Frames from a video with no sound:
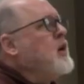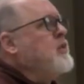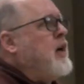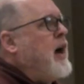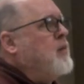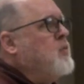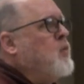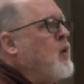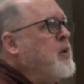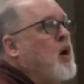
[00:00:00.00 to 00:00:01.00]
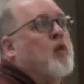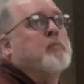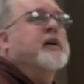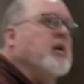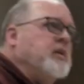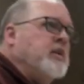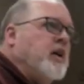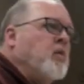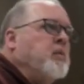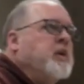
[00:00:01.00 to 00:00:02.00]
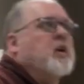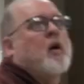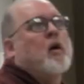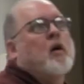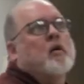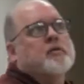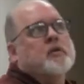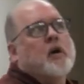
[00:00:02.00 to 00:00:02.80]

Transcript: that what we call becoming there, what we called